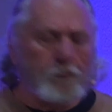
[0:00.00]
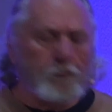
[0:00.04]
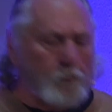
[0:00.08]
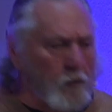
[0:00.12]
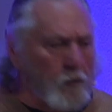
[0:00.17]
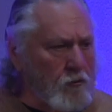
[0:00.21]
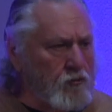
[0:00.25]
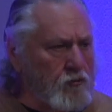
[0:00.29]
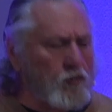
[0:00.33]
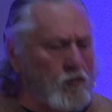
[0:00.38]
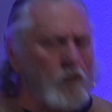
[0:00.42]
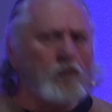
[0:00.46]

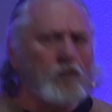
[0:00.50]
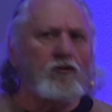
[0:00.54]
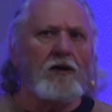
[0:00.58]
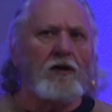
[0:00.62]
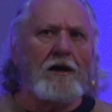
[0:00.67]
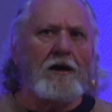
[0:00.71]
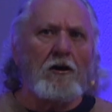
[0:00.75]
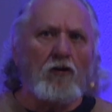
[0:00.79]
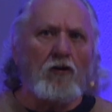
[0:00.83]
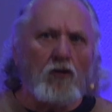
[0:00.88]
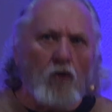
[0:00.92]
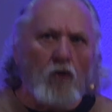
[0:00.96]

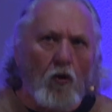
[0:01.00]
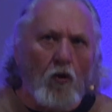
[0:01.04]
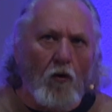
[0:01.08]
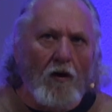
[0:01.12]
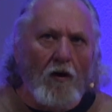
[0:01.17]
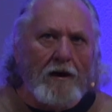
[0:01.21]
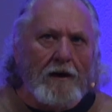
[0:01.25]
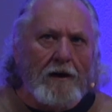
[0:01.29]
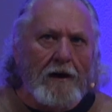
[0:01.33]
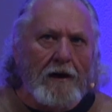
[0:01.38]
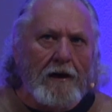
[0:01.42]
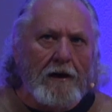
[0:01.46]
producing
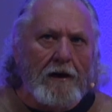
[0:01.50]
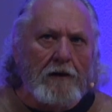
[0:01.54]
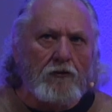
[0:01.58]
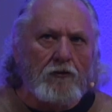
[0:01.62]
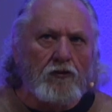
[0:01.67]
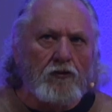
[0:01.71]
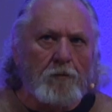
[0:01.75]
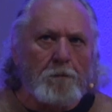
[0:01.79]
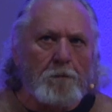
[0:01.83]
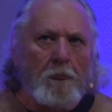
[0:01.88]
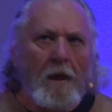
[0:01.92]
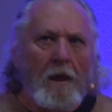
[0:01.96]

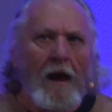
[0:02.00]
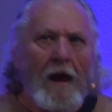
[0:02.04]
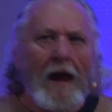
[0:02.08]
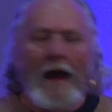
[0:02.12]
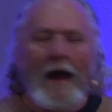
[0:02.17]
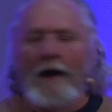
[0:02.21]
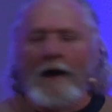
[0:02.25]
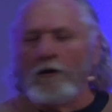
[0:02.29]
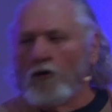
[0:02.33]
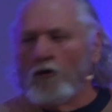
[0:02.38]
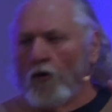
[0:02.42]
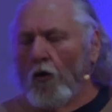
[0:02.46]
coinage,
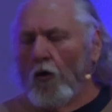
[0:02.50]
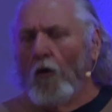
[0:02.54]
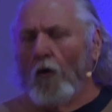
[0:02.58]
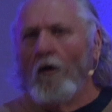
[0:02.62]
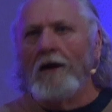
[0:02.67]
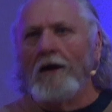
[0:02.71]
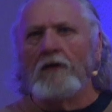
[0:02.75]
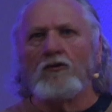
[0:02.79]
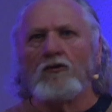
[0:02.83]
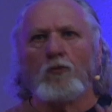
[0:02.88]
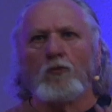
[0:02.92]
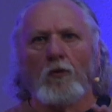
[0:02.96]
and
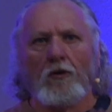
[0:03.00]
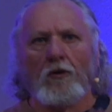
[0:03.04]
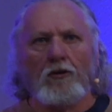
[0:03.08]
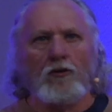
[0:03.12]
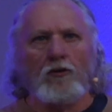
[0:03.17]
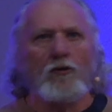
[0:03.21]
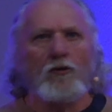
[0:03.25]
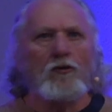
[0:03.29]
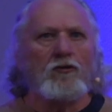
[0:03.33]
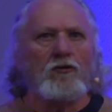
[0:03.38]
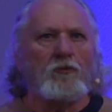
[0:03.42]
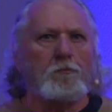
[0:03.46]
coins were
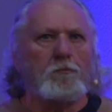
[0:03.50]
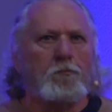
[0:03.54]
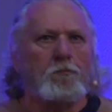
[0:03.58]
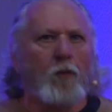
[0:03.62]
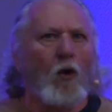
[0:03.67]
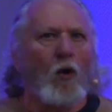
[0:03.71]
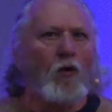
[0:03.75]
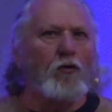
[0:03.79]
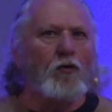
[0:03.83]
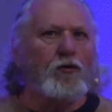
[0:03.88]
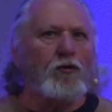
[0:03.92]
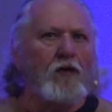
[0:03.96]
used
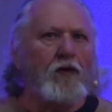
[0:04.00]
both